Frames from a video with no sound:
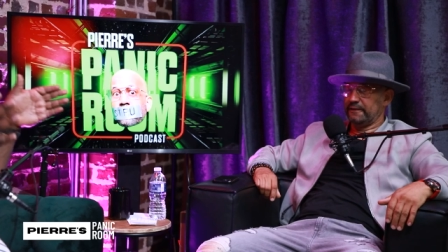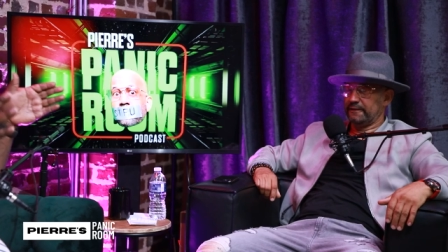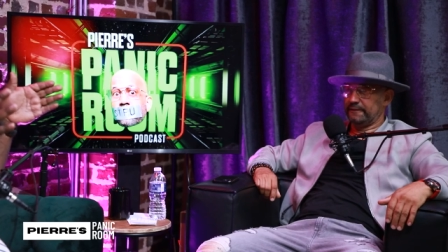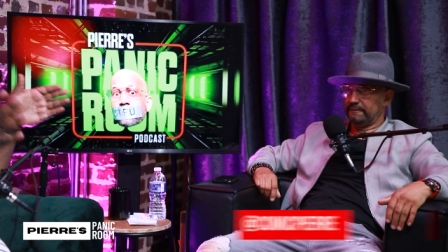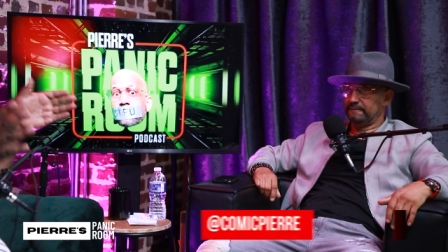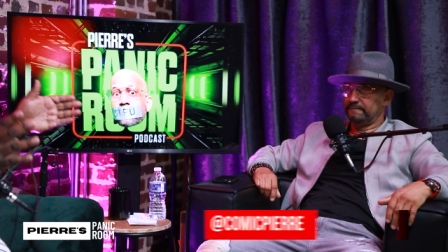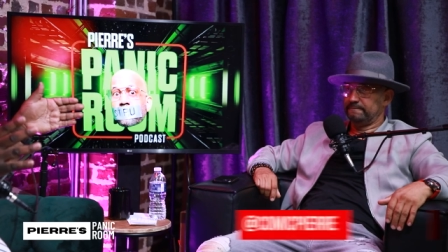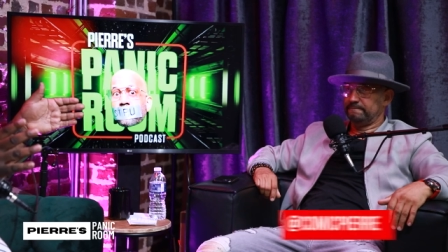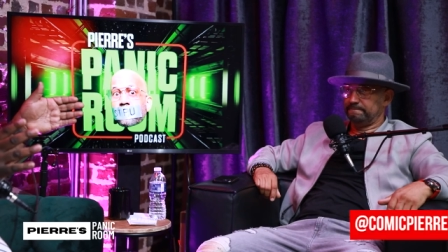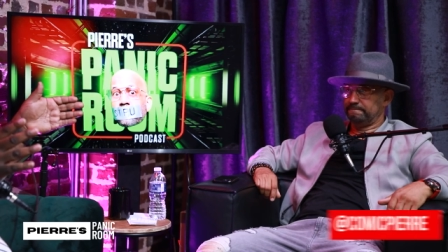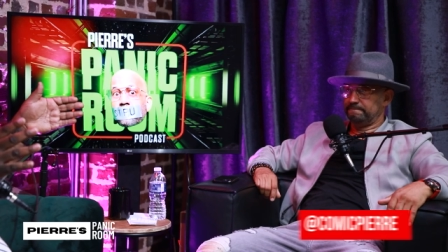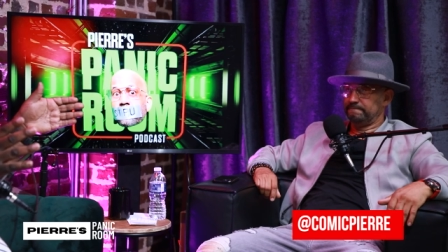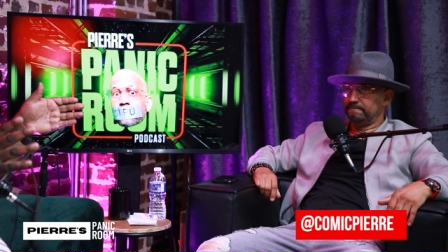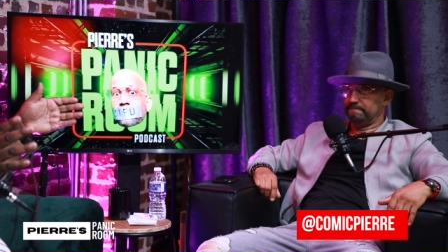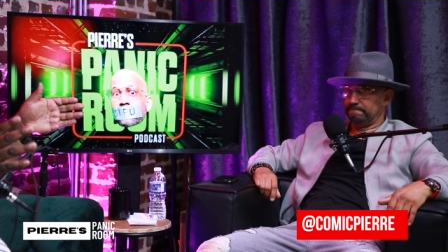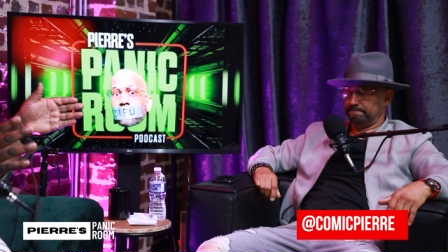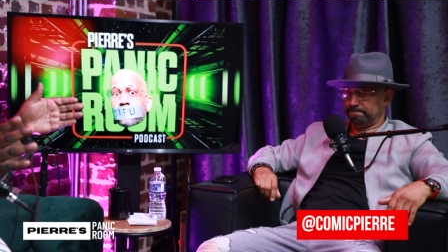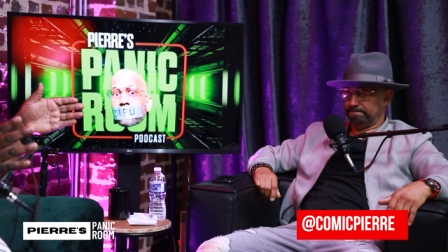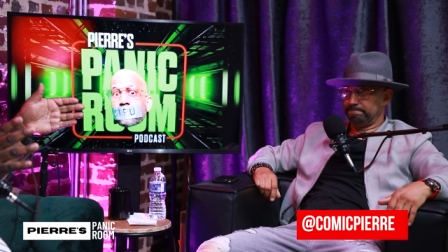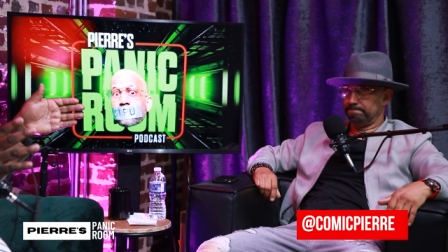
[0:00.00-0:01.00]
on Netflix.
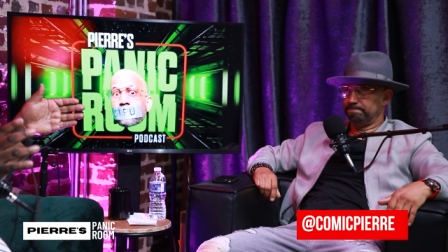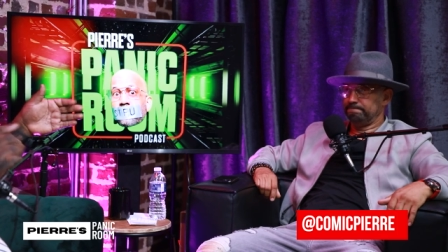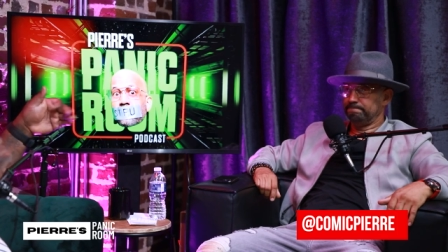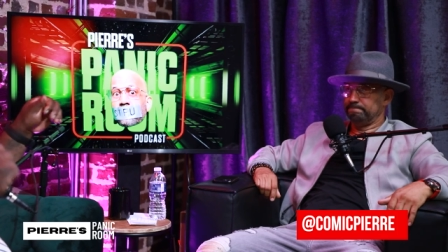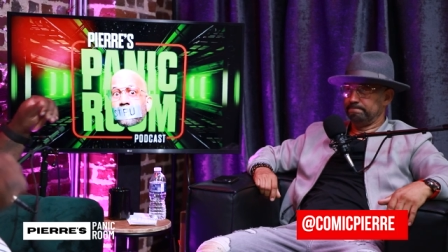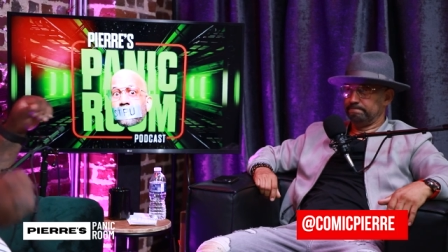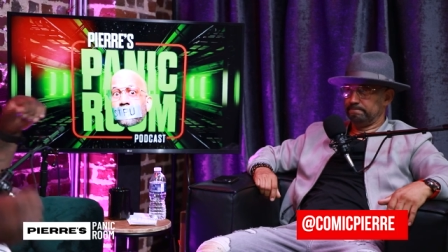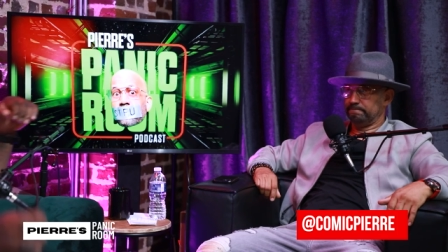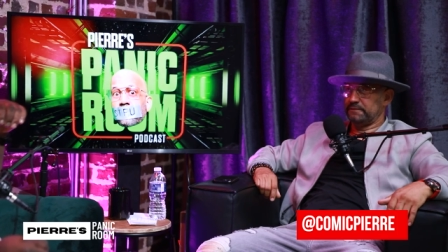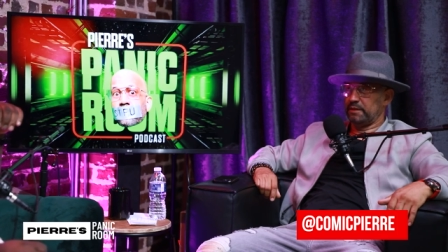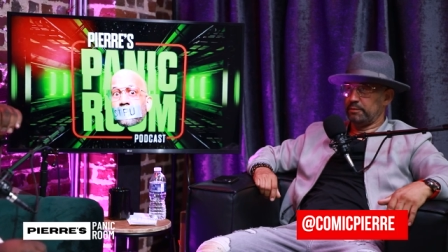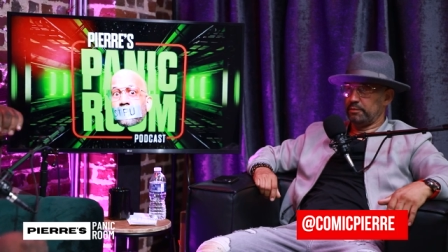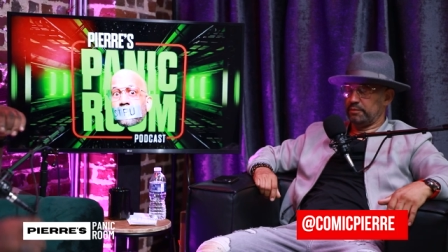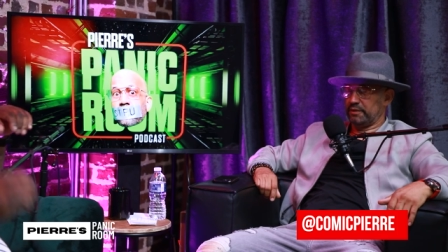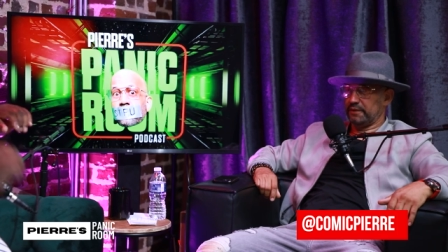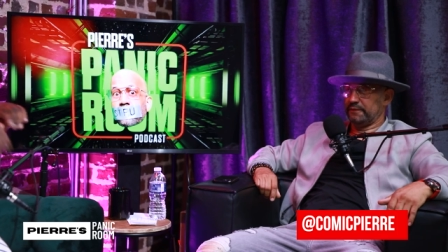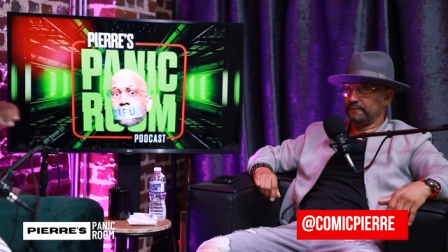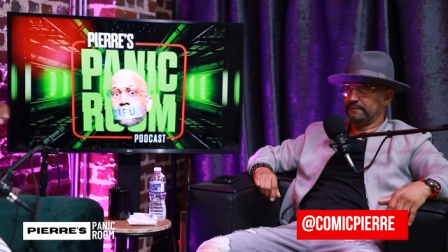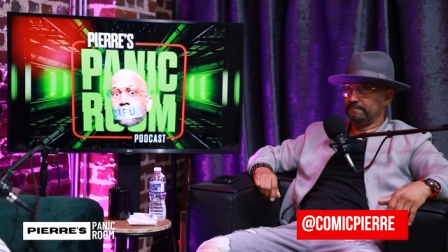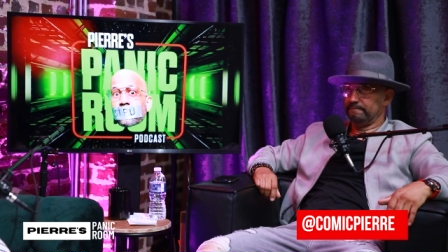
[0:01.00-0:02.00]
Mm-hmm, mm-hmm, I remember
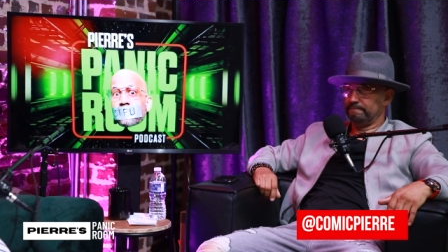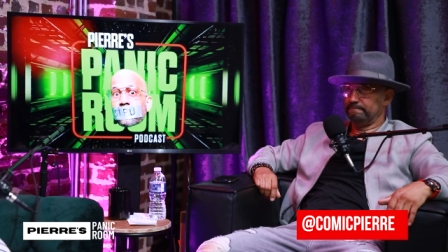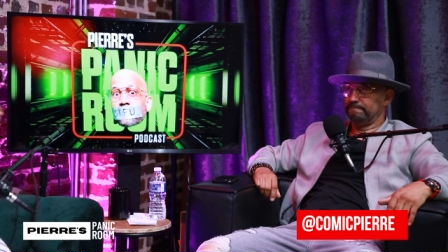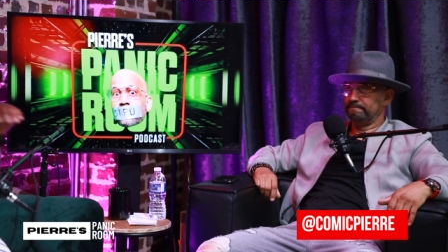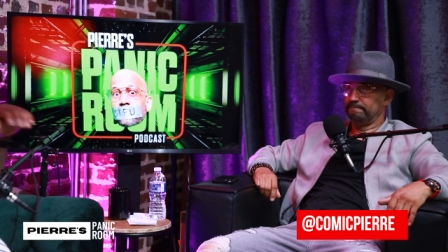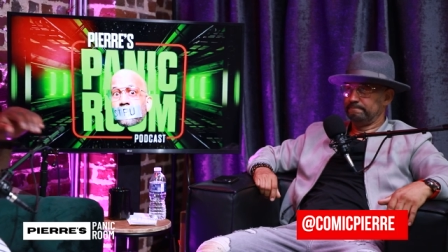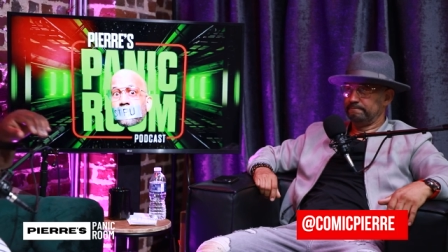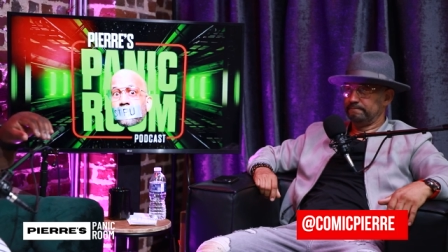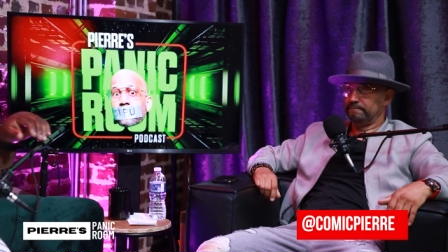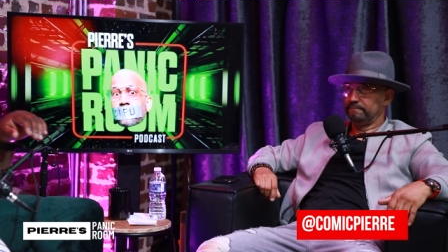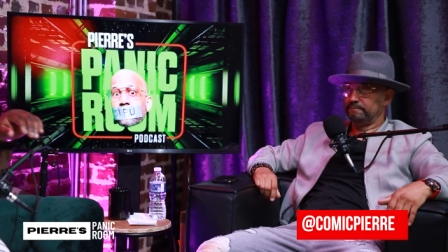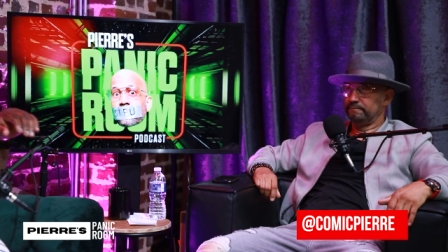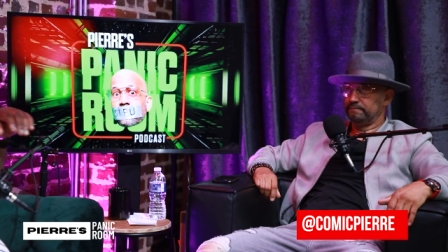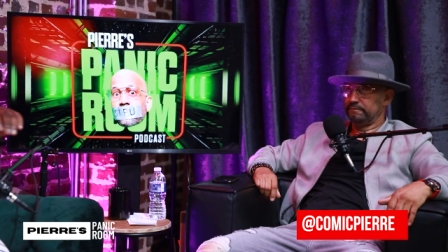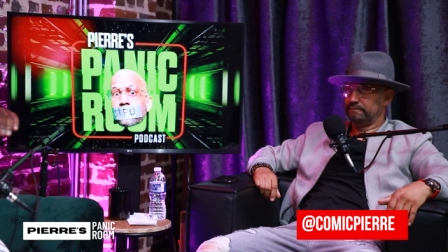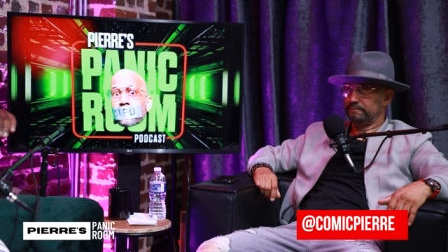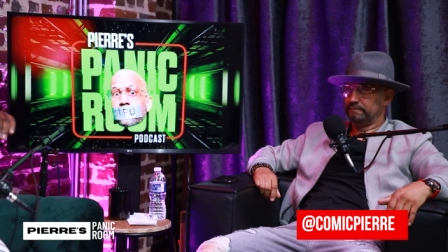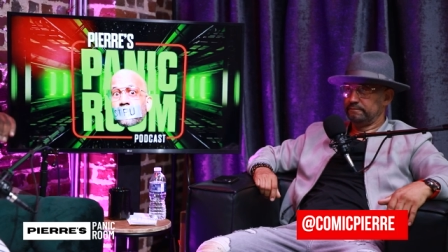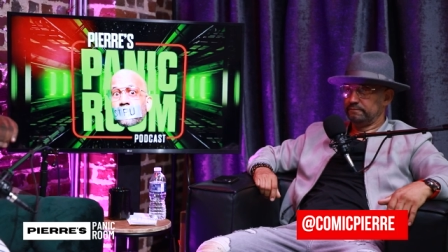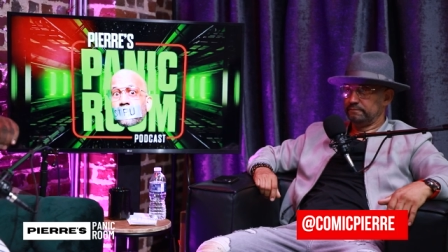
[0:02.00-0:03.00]
that. Mm-hmm. He reached
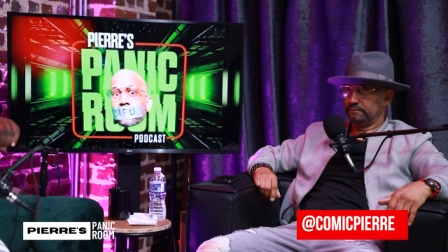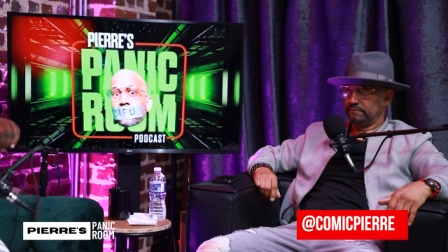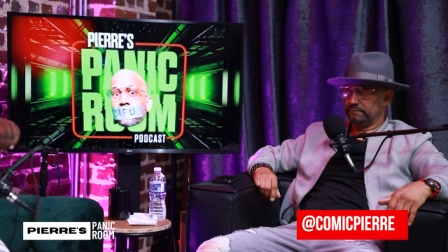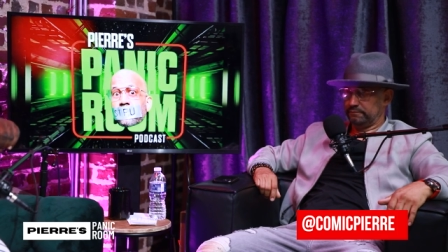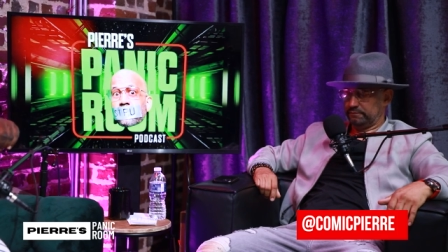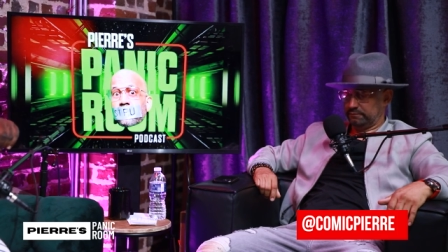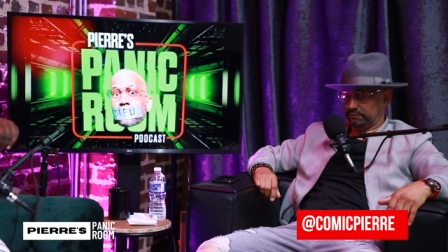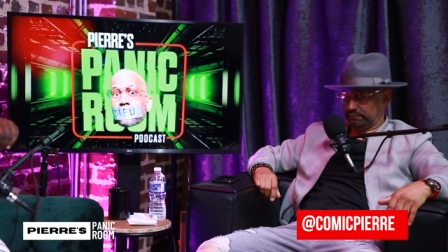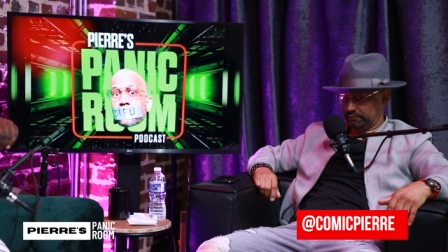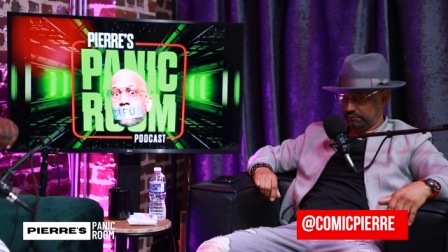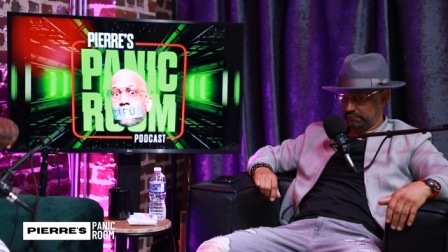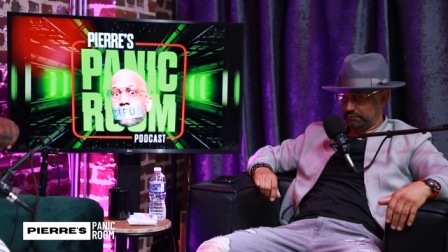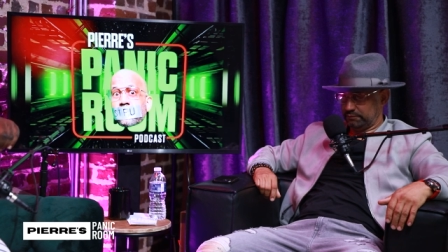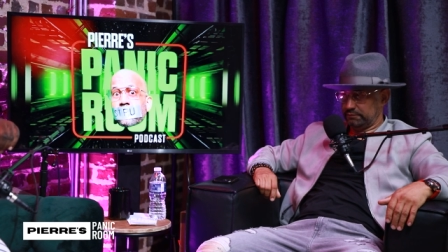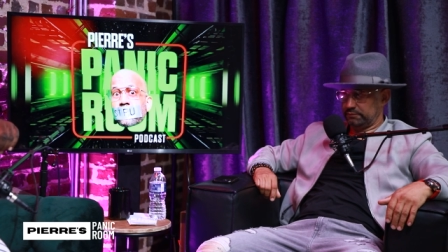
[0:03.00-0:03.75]
out to Bill Cosby.